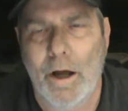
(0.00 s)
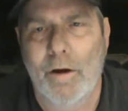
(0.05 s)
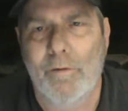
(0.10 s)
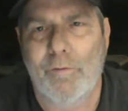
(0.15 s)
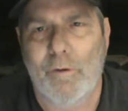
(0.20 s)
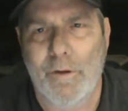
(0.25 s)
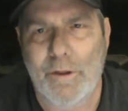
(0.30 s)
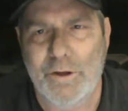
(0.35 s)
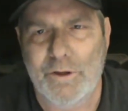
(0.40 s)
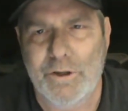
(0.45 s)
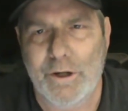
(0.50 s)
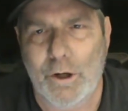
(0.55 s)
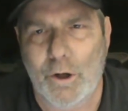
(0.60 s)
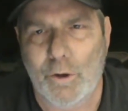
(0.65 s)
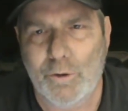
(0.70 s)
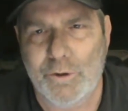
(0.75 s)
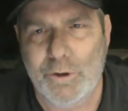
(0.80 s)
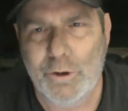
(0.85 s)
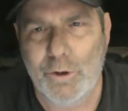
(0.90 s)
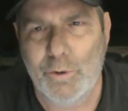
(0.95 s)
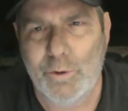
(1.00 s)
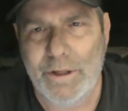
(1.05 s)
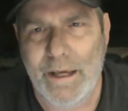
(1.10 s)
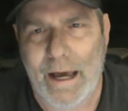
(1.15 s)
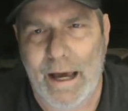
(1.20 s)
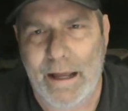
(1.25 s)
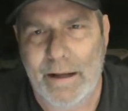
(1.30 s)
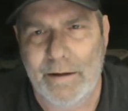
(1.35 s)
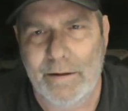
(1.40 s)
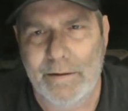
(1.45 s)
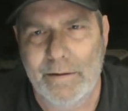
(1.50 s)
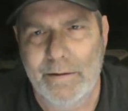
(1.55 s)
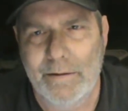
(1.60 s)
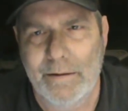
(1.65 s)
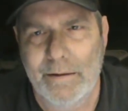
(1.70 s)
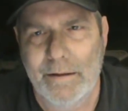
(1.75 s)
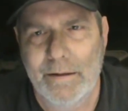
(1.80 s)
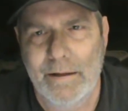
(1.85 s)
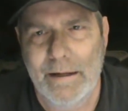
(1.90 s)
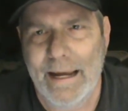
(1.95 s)
for the 02 yet.
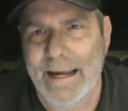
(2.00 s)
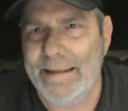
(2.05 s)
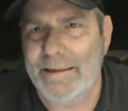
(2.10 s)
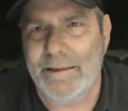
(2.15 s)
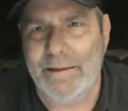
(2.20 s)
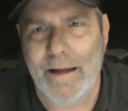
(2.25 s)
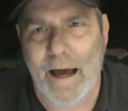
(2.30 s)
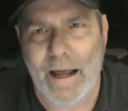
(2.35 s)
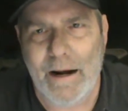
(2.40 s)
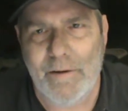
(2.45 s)
It's not